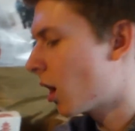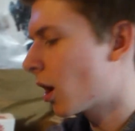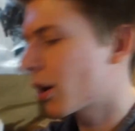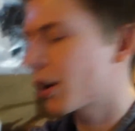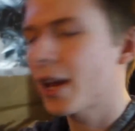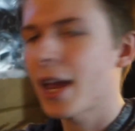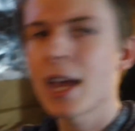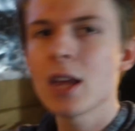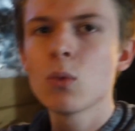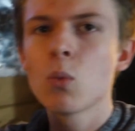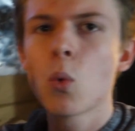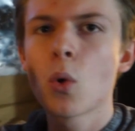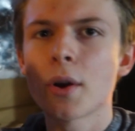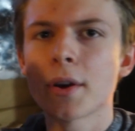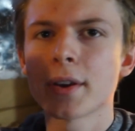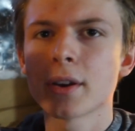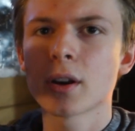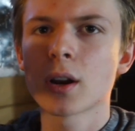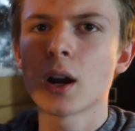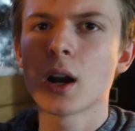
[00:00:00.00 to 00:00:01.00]
arcade
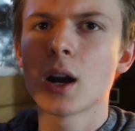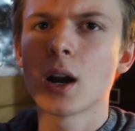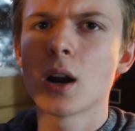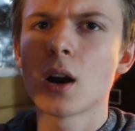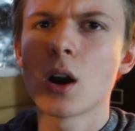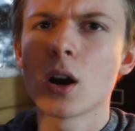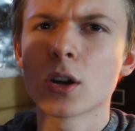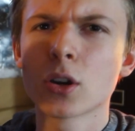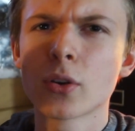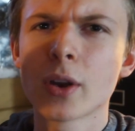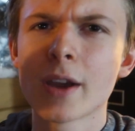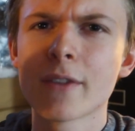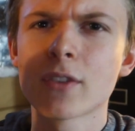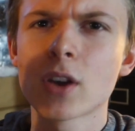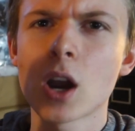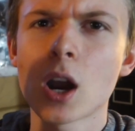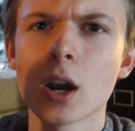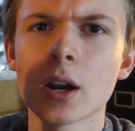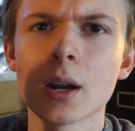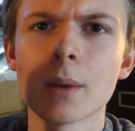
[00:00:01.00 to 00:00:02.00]
warrior uh, autograph
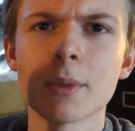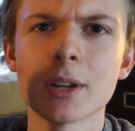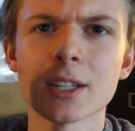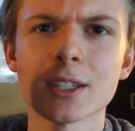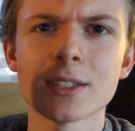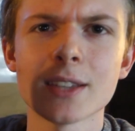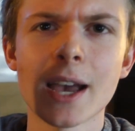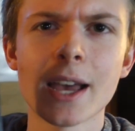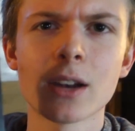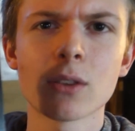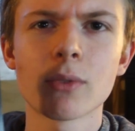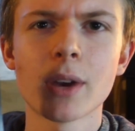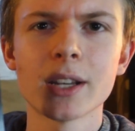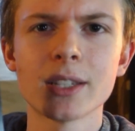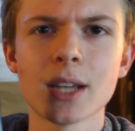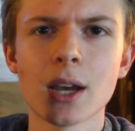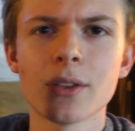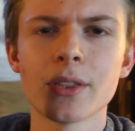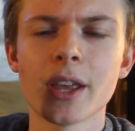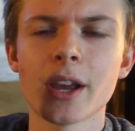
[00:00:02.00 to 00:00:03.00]
card i'm going to sign it right
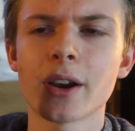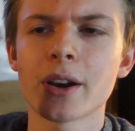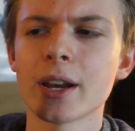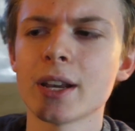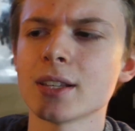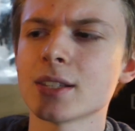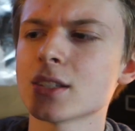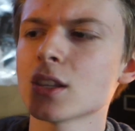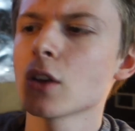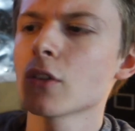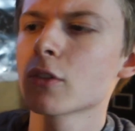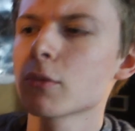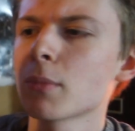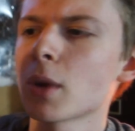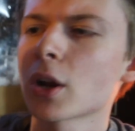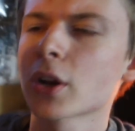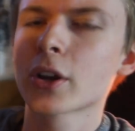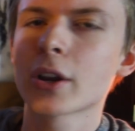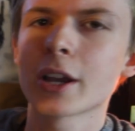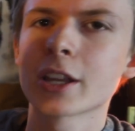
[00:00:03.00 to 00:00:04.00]
down there in silver
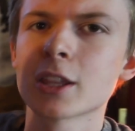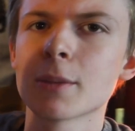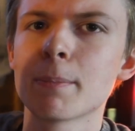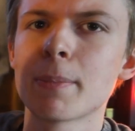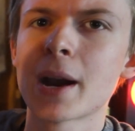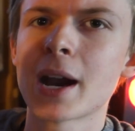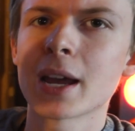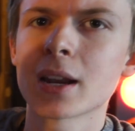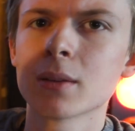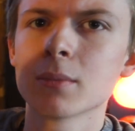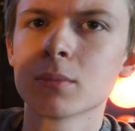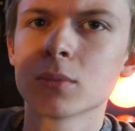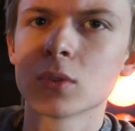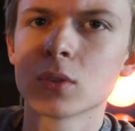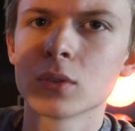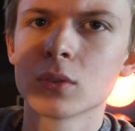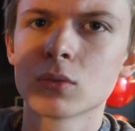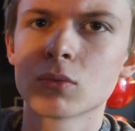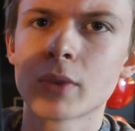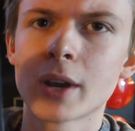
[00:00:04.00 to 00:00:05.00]
marker on the bottom
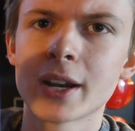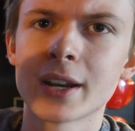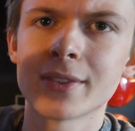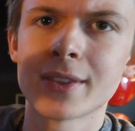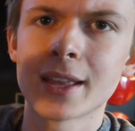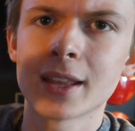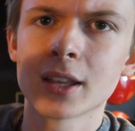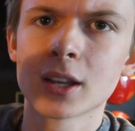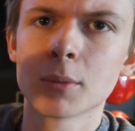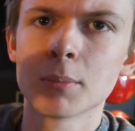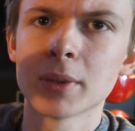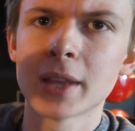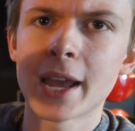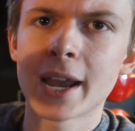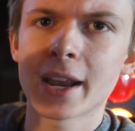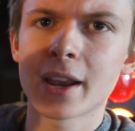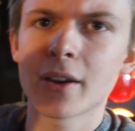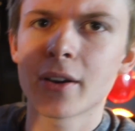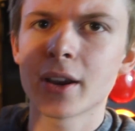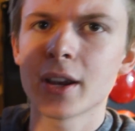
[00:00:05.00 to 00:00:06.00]
right in that little
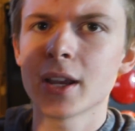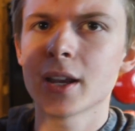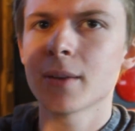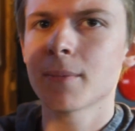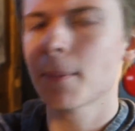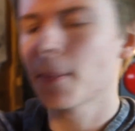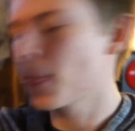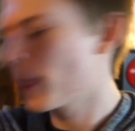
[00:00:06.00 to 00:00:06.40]
black area